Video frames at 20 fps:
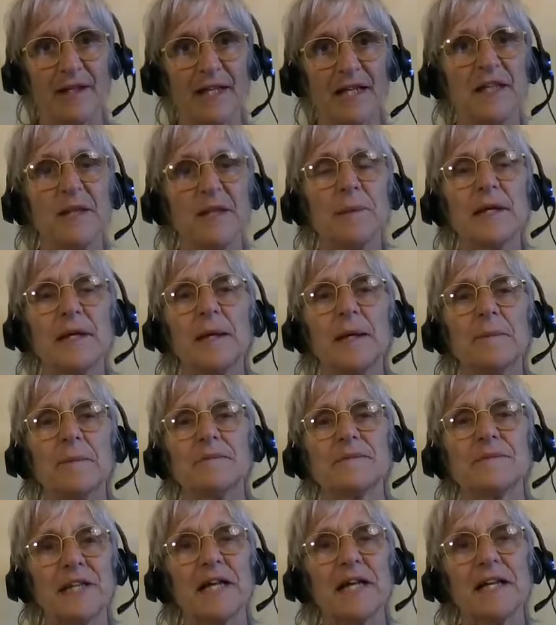then you become
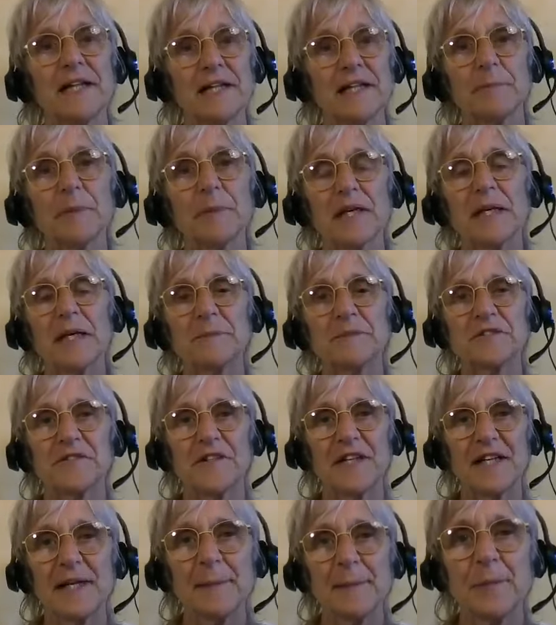then it becomes
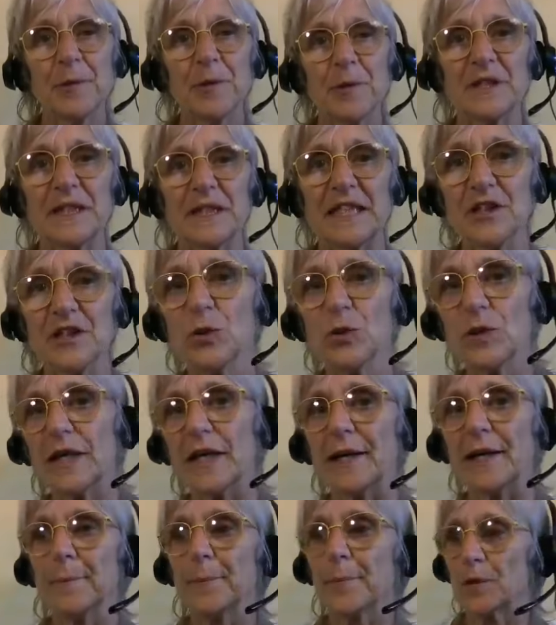very important. You
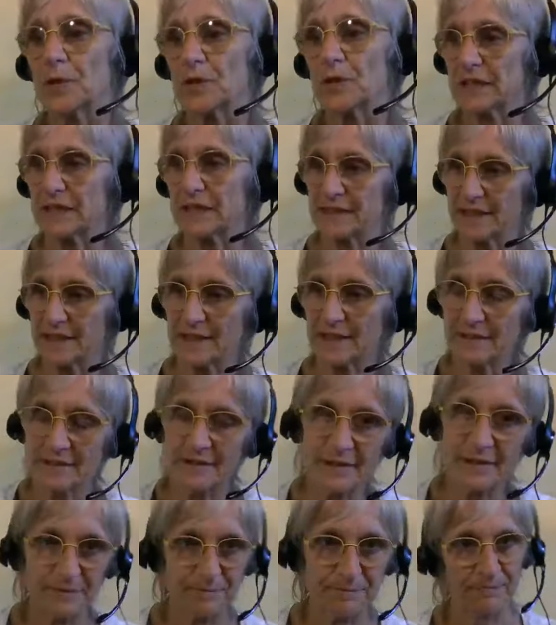are important
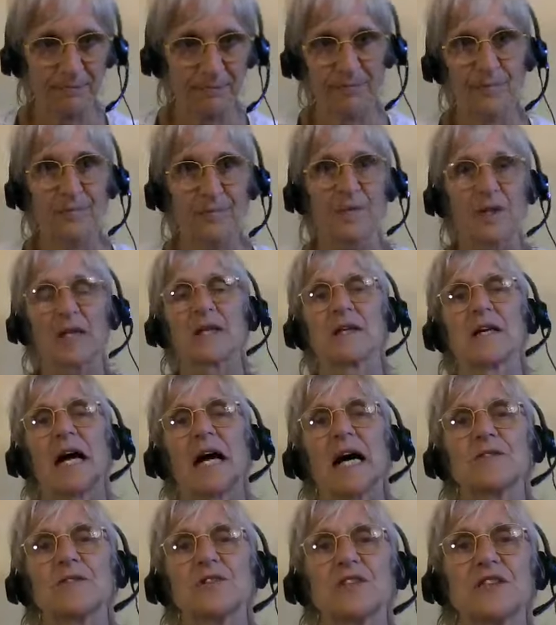and
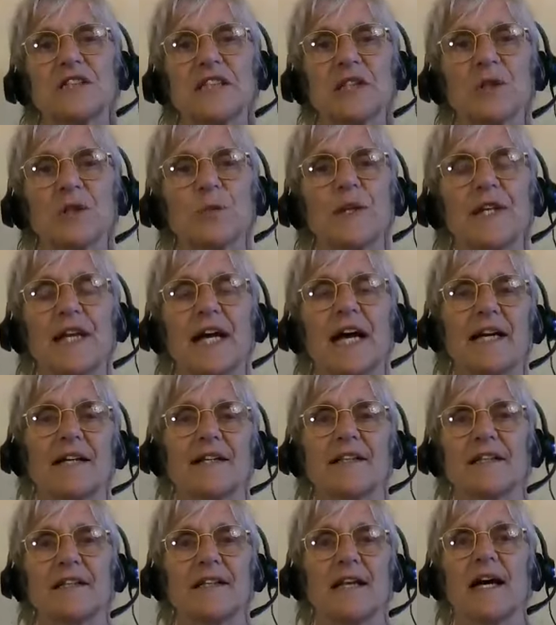how to deal with
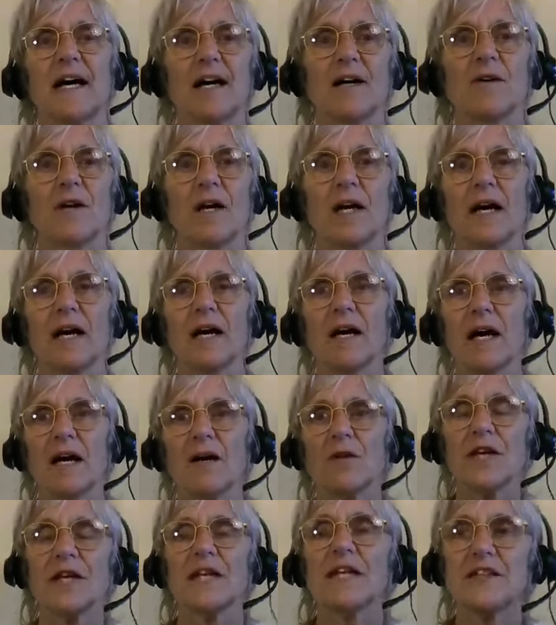that and how how,
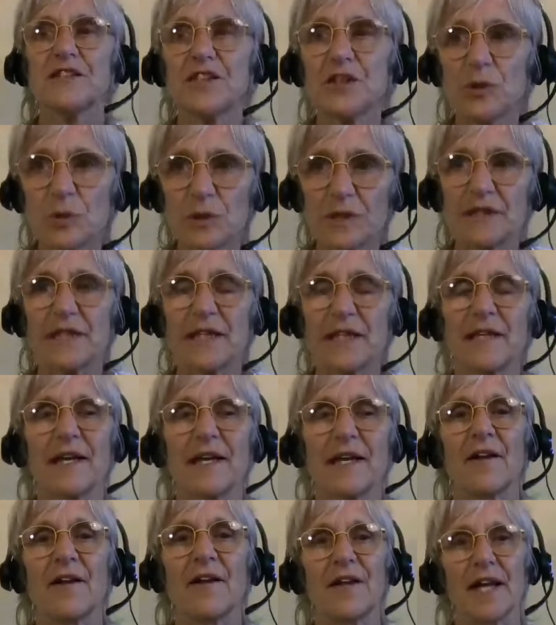how can I do it and
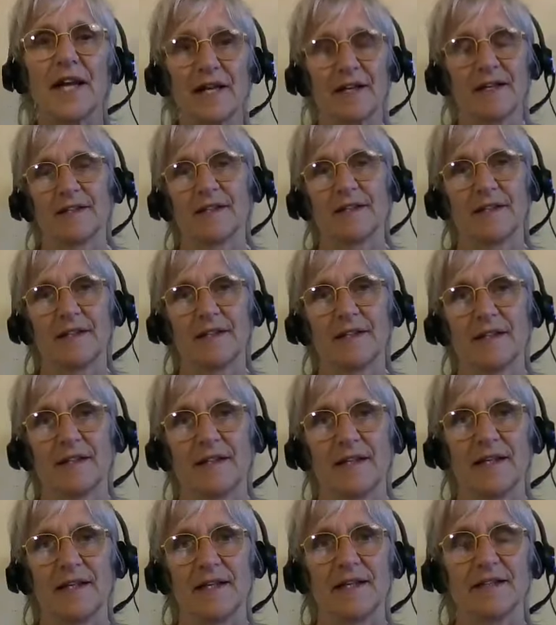all that.
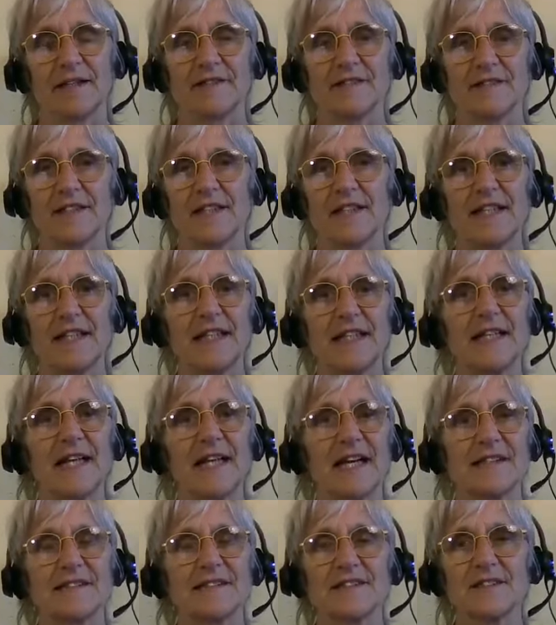And then suddenly
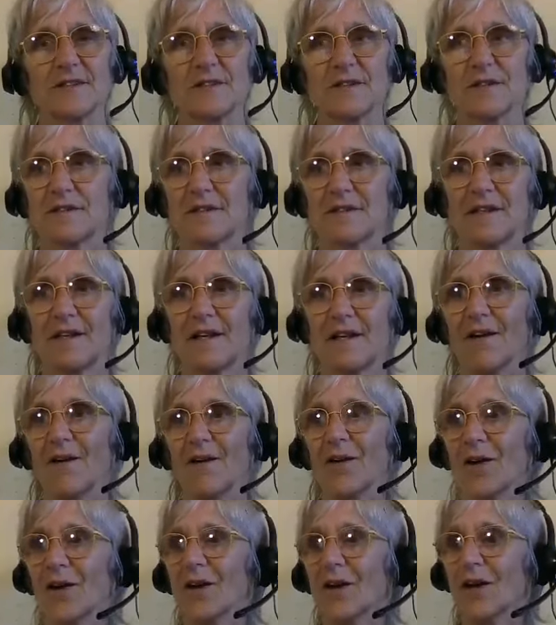that's
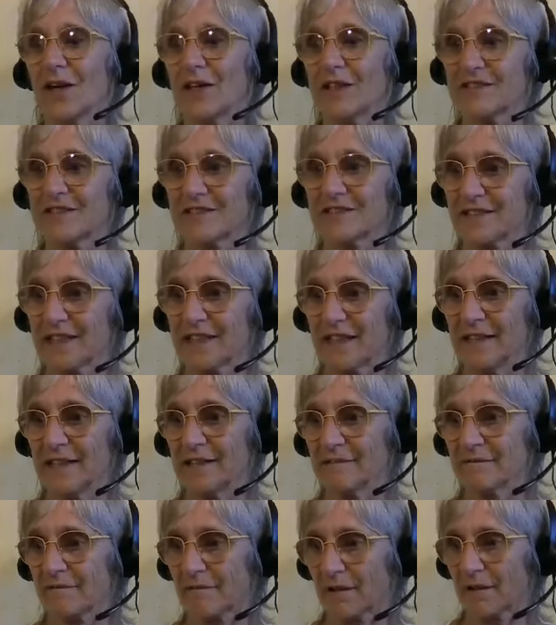all lost
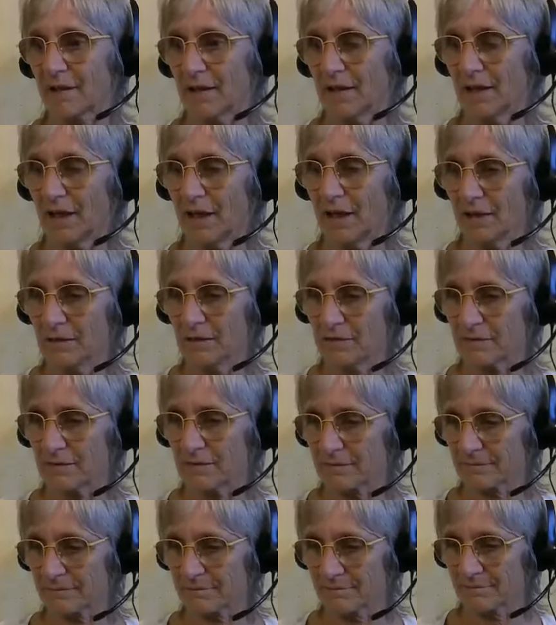and oh